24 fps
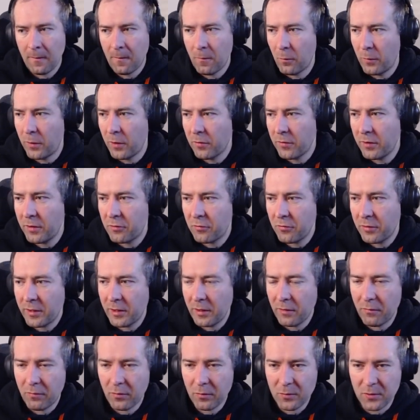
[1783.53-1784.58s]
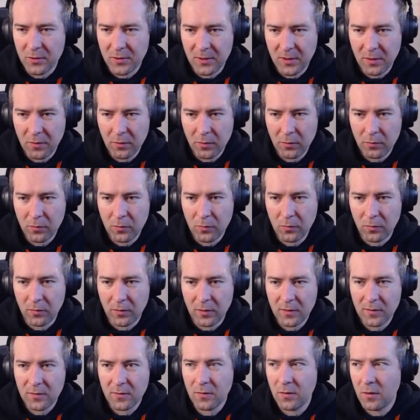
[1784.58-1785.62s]
We are iterating from 0 to
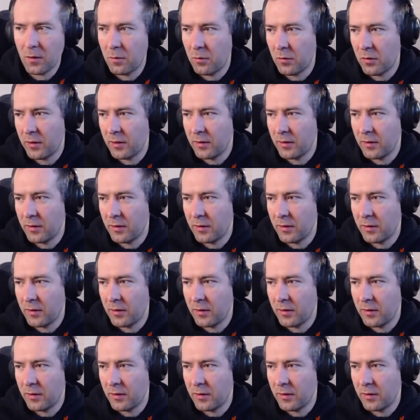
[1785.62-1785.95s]
this number,